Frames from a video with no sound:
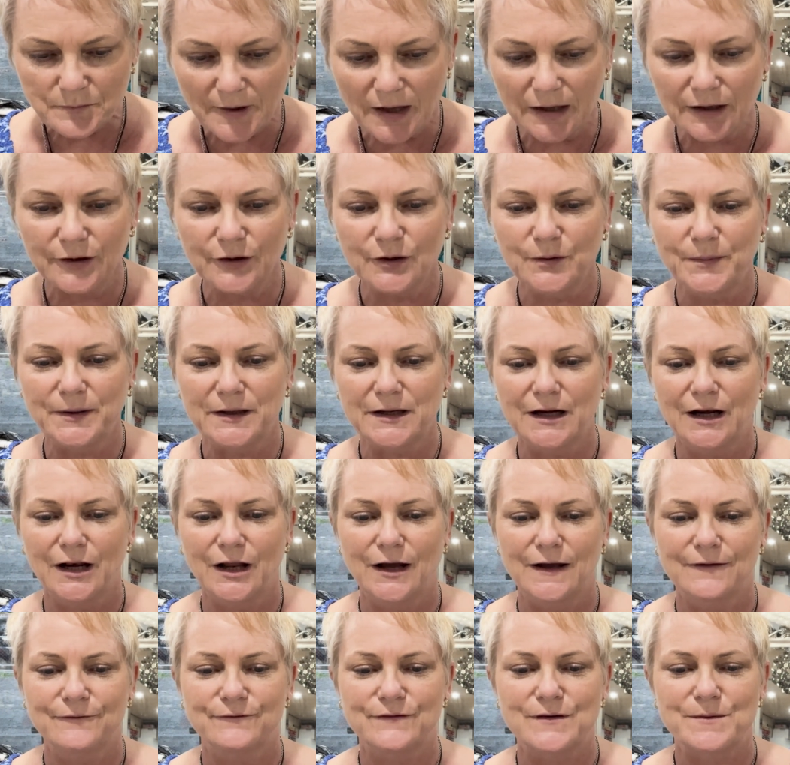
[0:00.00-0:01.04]
A little bit of
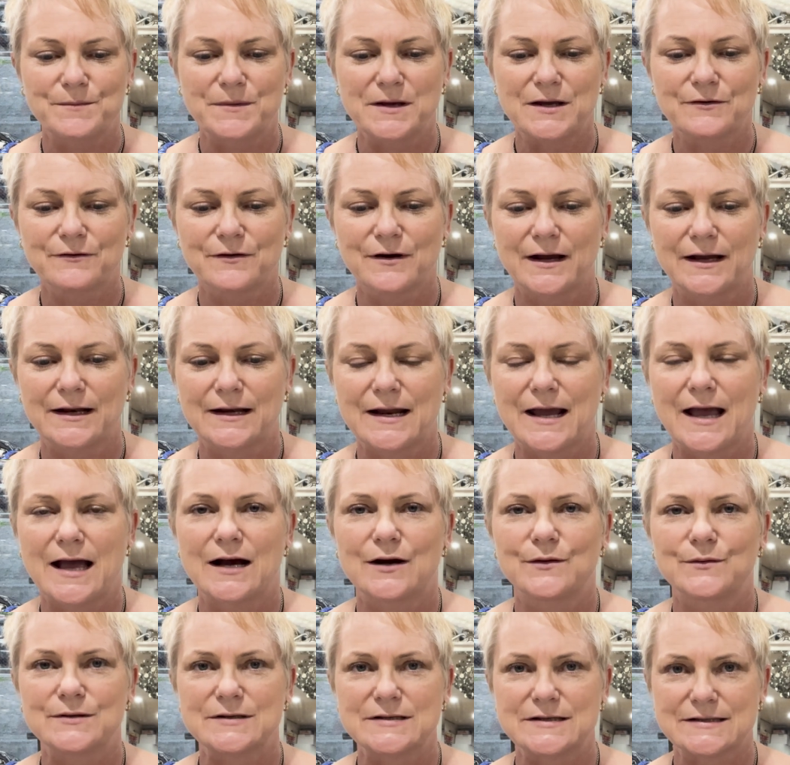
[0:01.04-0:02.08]
life for me right
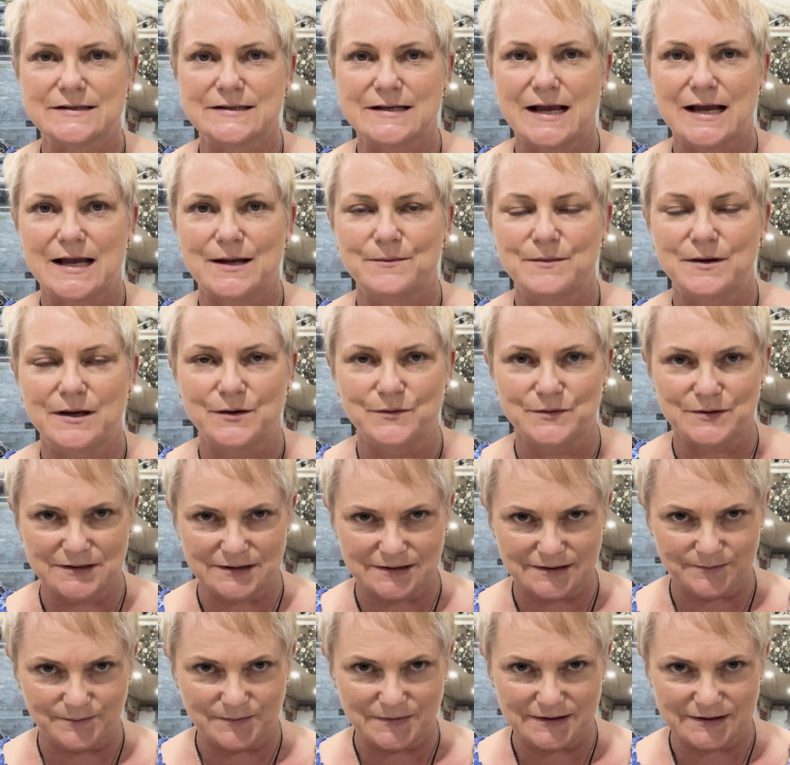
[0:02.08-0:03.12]
now is that it
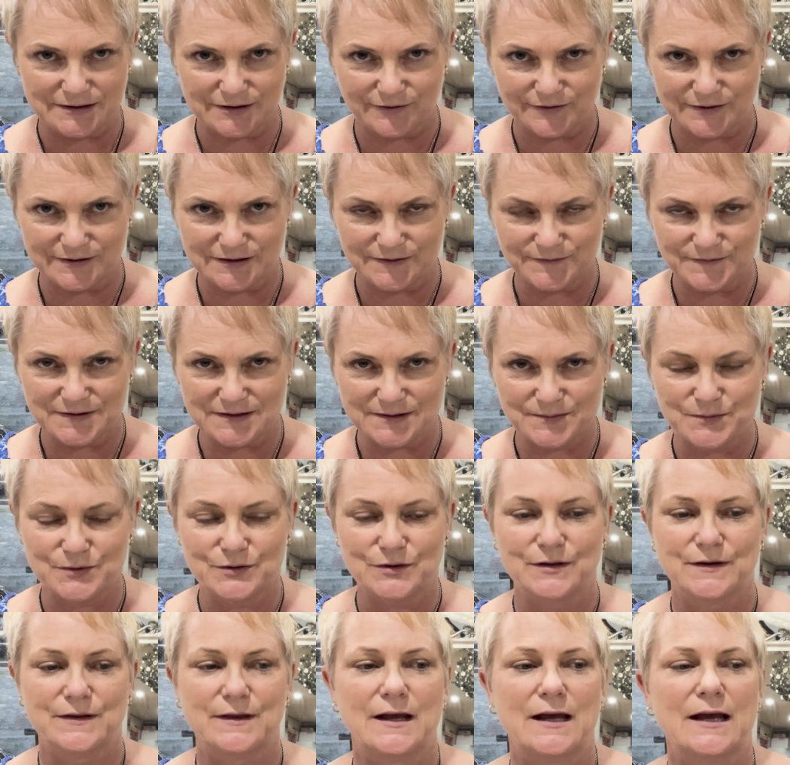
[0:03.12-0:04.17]
was Mr. Christopher's
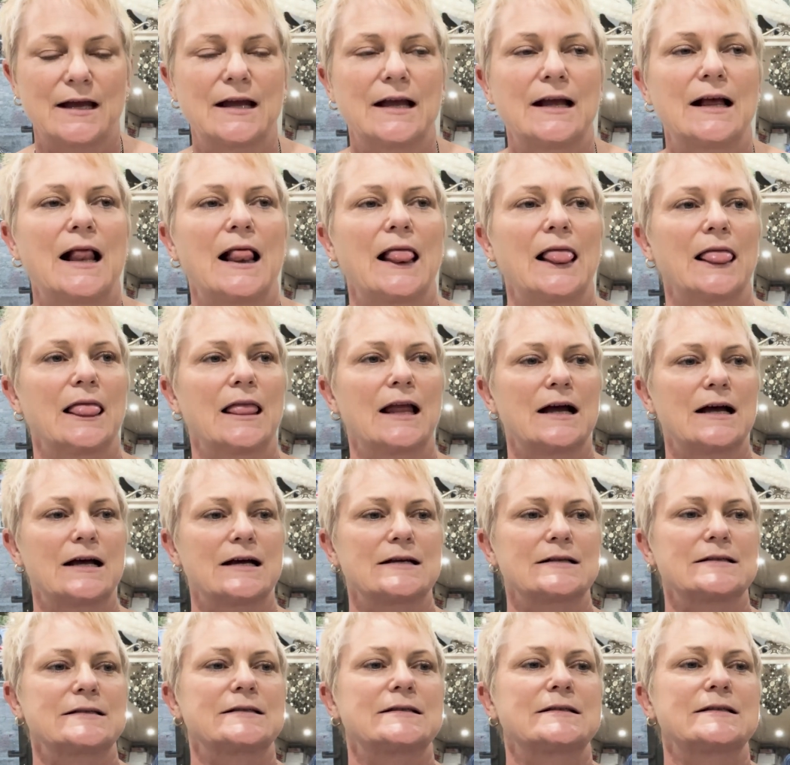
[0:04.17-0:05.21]
birthday
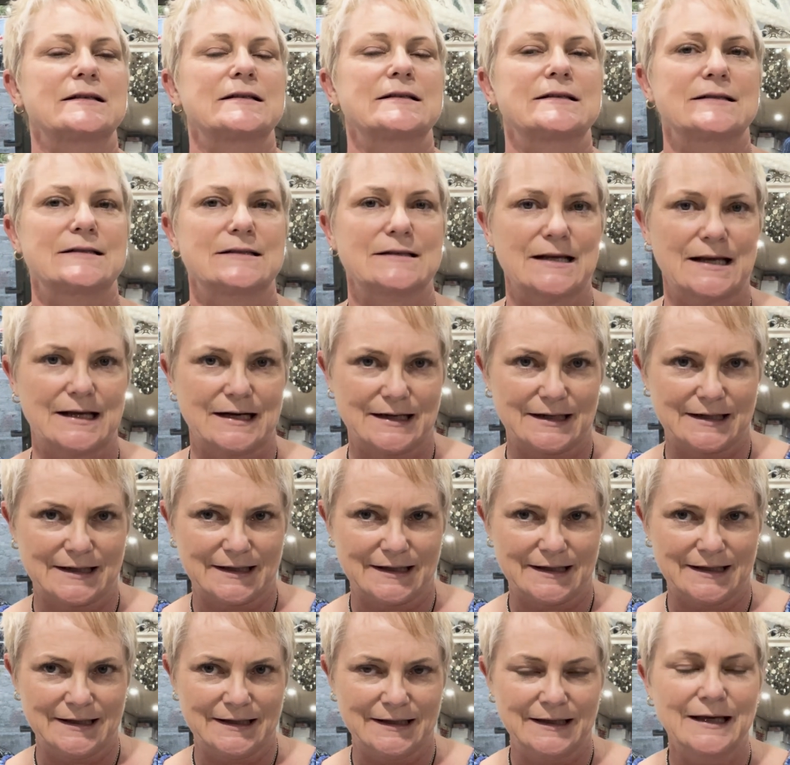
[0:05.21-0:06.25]
last
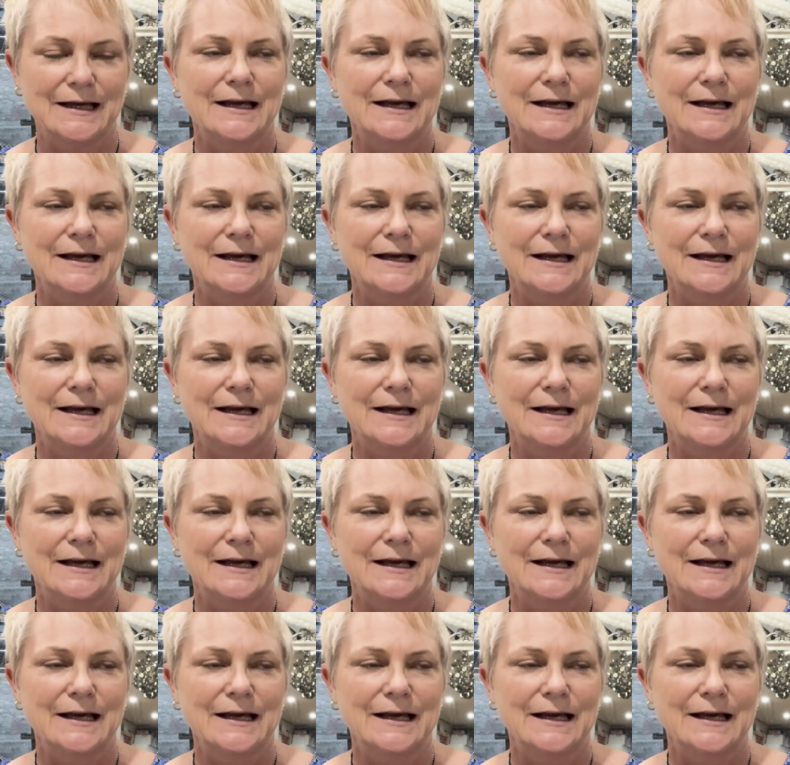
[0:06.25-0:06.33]
Saturday.